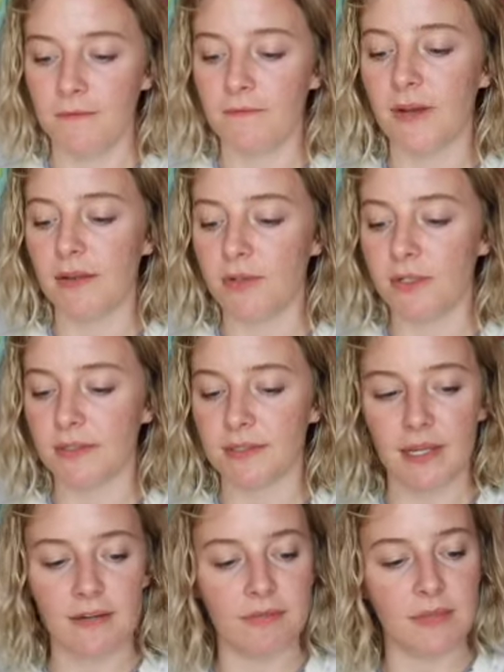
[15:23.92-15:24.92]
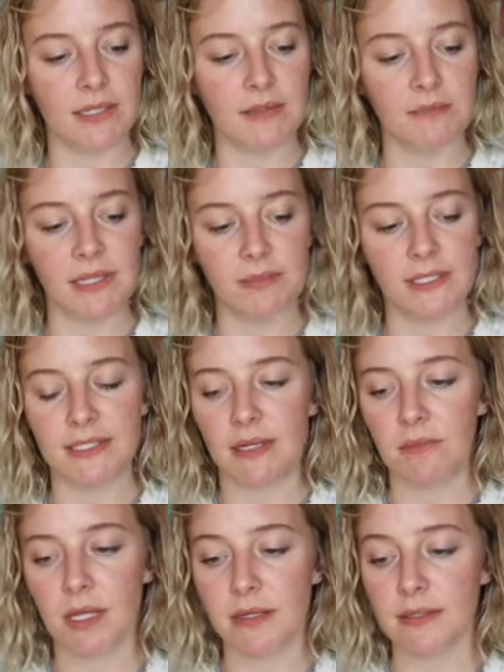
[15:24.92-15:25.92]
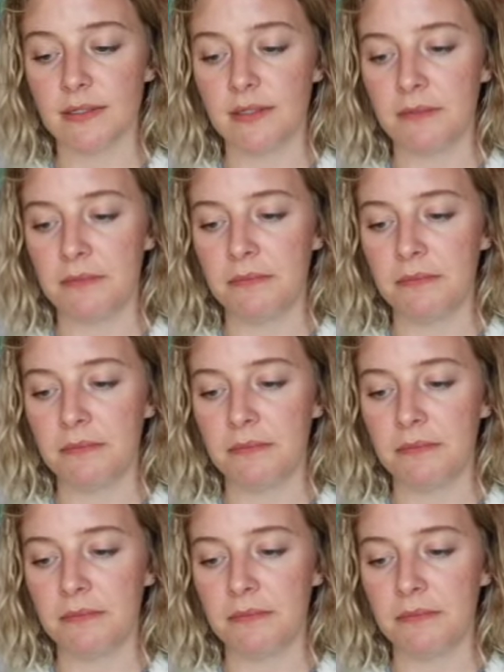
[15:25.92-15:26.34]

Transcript: 5 years. I've made maybe 10 blocks.